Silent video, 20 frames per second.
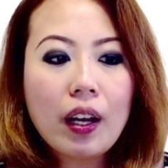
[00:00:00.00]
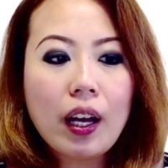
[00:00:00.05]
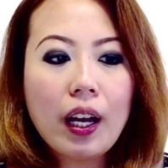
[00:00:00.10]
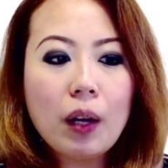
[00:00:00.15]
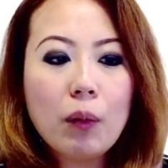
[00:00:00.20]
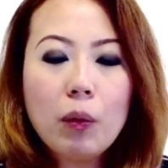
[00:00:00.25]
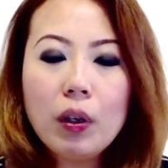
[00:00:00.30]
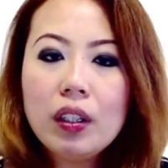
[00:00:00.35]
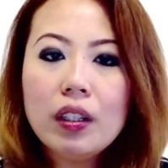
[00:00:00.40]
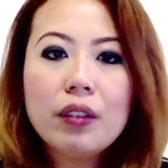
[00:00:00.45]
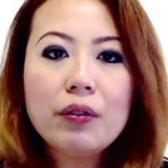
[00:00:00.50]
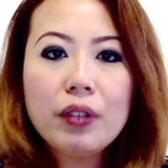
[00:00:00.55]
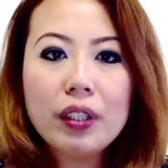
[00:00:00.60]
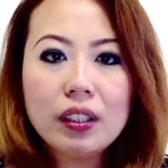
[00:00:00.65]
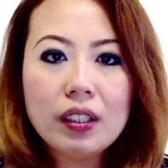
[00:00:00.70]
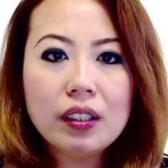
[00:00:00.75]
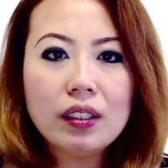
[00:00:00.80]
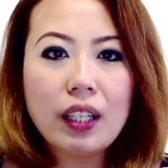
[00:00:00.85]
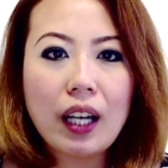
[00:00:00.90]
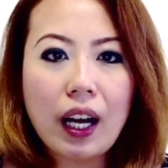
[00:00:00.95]
And one of the
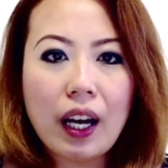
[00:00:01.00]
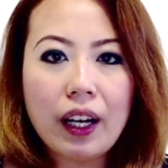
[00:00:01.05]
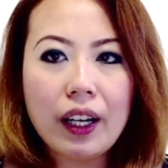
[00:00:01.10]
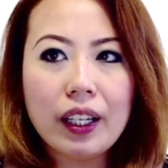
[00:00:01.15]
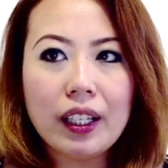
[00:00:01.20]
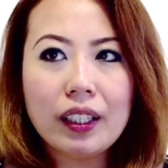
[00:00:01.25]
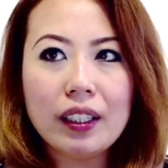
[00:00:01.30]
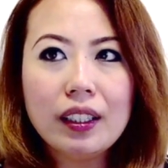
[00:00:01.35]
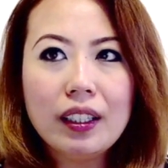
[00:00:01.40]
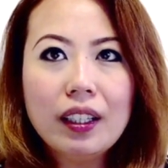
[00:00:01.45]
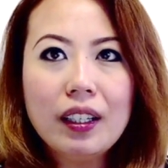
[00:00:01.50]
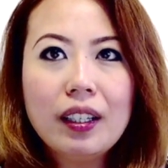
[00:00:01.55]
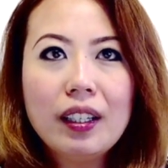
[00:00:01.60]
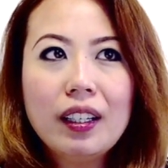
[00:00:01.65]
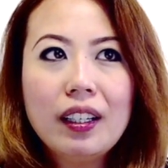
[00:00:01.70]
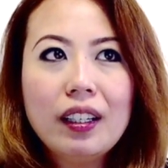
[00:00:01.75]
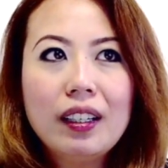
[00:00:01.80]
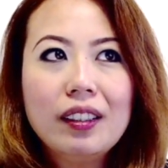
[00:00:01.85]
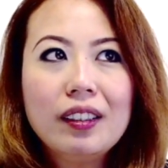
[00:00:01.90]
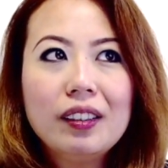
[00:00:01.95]
reasons I
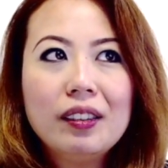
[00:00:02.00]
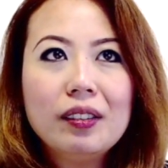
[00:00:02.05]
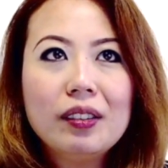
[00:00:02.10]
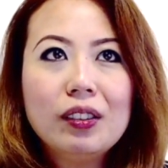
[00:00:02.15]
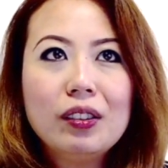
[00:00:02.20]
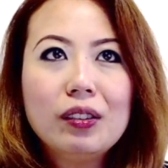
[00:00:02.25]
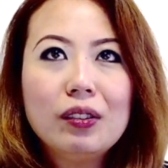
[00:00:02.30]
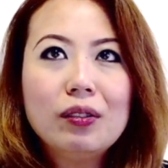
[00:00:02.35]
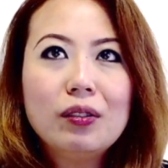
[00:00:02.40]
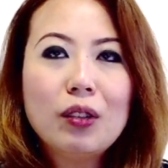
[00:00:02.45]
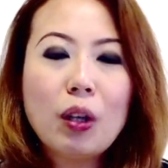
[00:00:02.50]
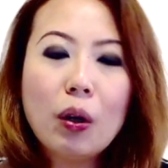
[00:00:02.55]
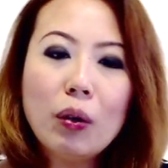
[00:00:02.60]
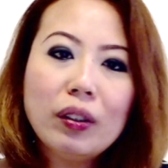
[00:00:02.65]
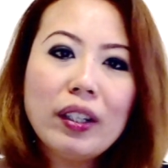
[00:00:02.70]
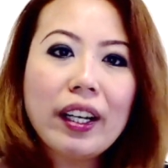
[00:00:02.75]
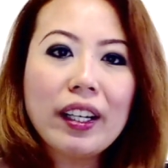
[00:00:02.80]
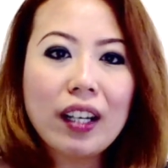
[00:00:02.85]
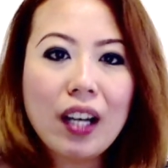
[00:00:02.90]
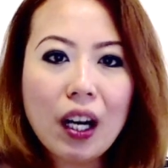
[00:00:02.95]

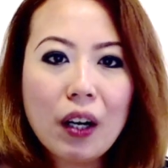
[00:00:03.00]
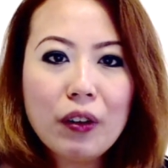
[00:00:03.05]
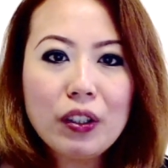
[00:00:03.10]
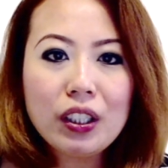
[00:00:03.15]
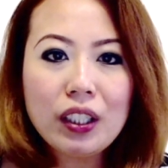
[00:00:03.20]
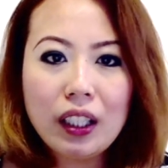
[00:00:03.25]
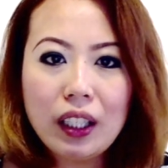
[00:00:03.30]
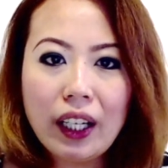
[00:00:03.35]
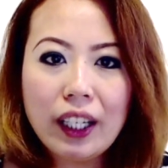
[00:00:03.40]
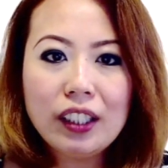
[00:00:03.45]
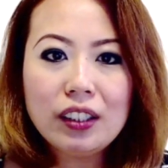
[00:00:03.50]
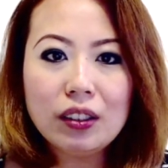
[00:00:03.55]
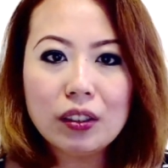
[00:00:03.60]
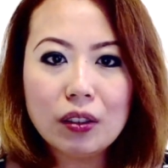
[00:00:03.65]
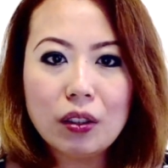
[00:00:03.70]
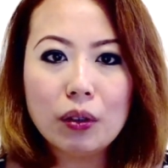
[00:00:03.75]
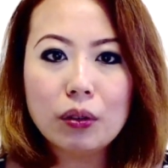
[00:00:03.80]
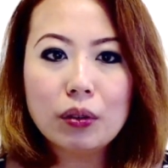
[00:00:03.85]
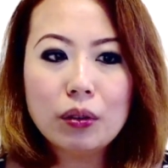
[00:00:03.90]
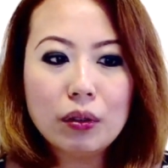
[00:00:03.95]
don't encourage clients to
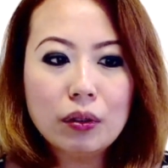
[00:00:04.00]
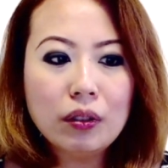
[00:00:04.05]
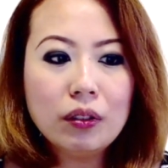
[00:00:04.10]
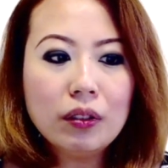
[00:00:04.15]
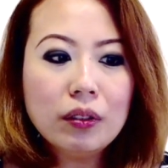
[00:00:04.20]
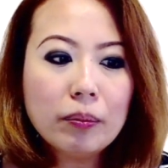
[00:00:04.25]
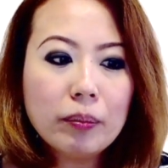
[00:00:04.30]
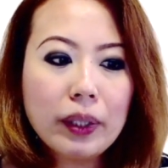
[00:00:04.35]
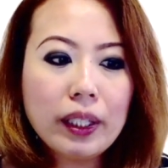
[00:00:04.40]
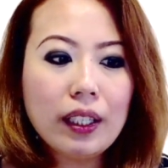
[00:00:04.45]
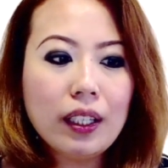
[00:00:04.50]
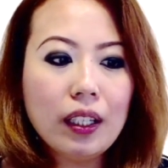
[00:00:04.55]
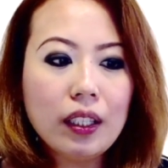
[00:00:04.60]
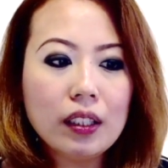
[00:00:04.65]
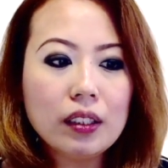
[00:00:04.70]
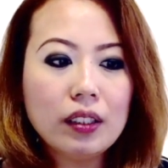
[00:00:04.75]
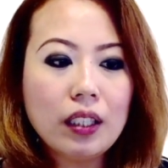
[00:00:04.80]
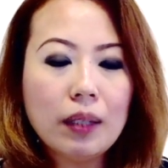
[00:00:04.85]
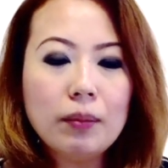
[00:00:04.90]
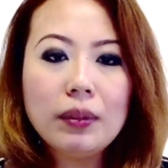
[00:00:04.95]
go through
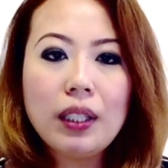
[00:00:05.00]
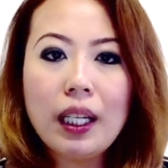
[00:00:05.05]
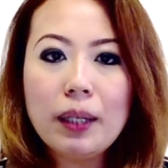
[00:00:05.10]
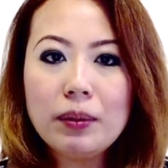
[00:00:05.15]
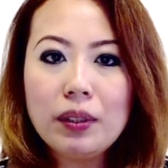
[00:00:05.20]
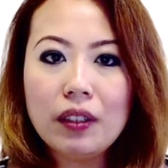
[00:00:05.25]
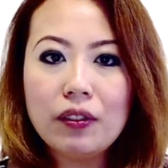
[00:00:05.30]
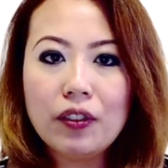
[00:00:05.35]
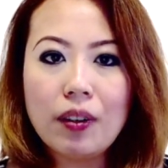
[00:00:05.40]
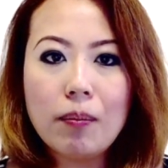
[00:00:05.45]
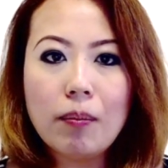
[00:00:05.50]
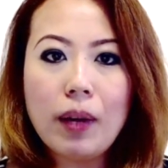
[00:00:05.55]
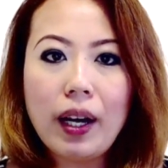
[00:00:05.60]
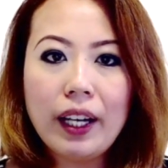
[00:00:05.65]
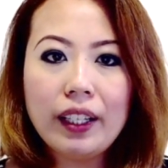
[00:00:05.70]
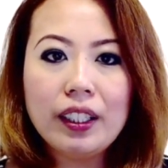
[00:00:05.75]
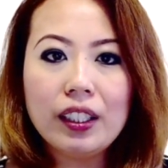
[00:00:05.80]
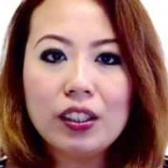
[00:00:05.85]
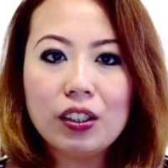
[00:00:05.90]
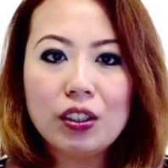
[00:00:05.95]
because sometimes if your
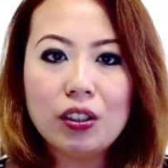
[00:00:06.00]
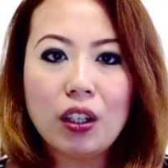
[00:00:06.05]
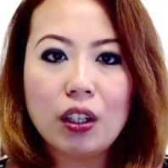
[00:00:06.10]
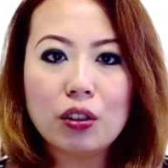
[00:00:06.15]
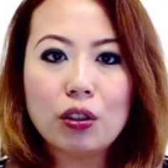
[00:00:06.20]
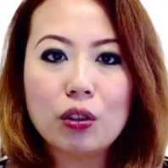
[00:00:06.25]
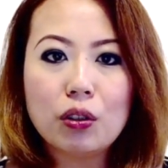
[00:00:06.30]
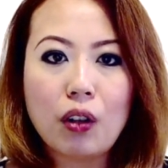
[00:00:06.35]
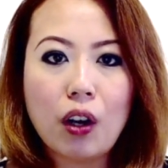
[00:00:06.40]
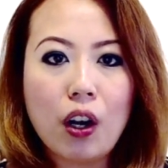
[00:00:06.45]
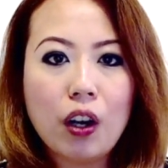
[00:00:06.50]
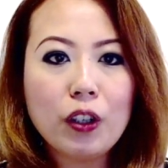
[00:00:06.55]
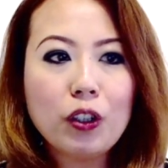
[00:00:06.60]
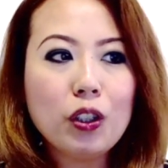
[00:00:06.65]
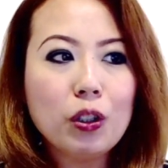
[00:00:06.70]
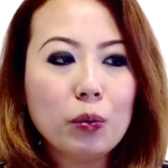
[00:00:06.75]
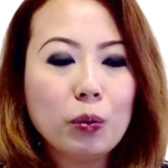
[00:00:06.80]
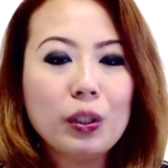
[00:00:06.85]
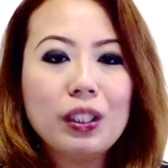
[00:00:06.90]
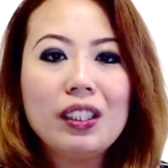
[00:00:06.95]
mind is not strong,
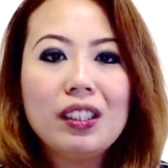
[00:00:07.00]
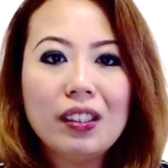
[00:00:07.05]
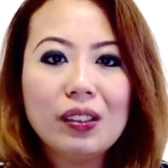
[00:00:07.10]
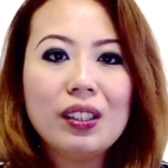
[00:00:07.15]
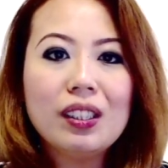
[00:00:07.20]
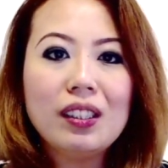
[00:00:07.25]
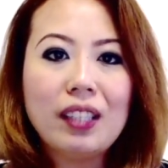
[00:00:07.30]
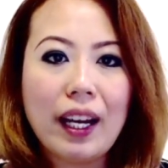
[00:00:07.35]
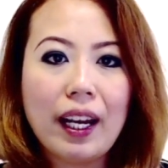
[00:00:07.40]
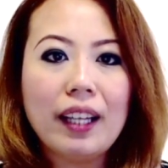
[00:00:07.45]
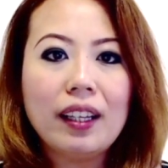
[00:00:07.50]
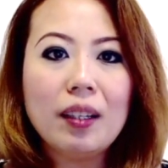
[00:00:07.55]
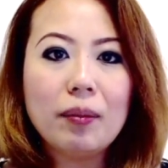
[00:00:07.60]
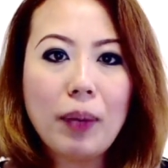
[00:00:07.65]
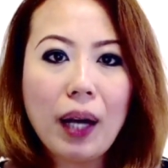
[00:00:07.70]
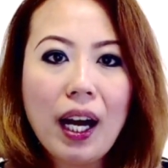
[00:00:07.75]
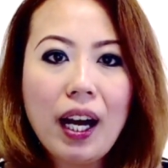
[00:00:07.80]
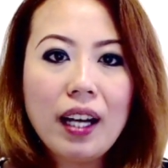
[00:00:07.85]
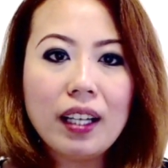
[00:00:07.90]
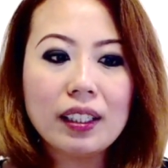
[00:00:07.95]
you would still stay in the
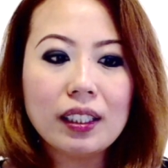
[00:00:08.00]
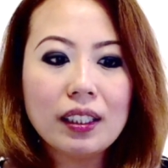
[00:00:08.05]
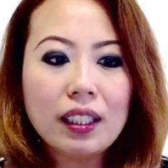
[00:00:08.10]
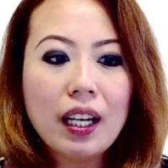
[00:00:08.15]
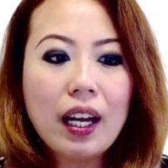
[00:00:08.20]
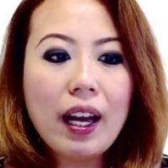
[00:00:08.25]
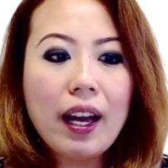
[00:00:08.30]
past.